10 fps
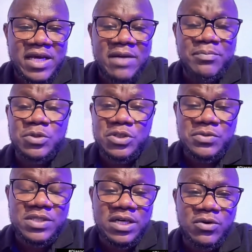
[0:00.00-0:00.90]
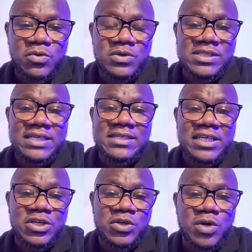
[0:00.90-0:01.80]
producer who was at
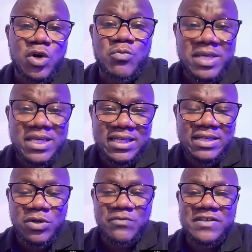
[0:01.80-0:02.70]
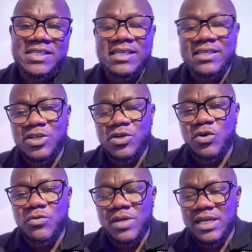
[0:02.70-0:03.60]
Radio Waumini. We visited Radio
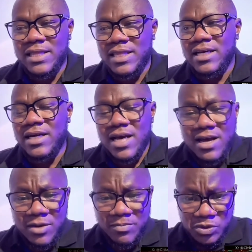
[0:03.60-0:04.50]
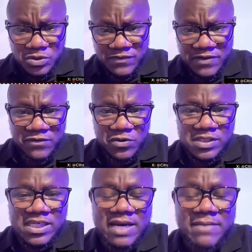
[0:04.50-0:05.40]
Waumini. I think most of the
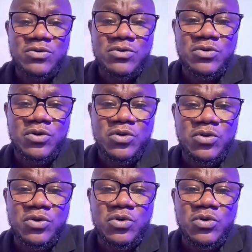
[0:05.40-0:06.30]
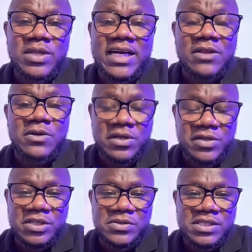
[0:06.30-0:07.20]
viewers here might know the Catholic
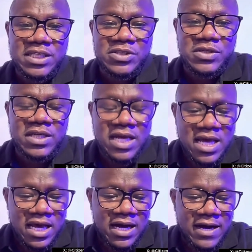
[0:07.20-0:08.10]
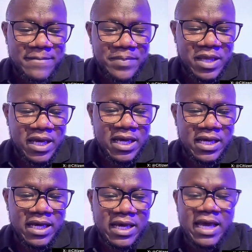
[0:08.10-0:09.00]
radio station.
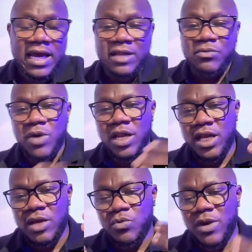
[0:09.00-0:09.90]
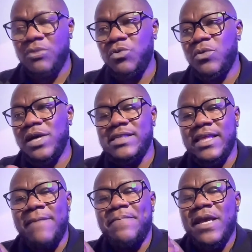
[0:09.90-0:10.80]
And when we went there,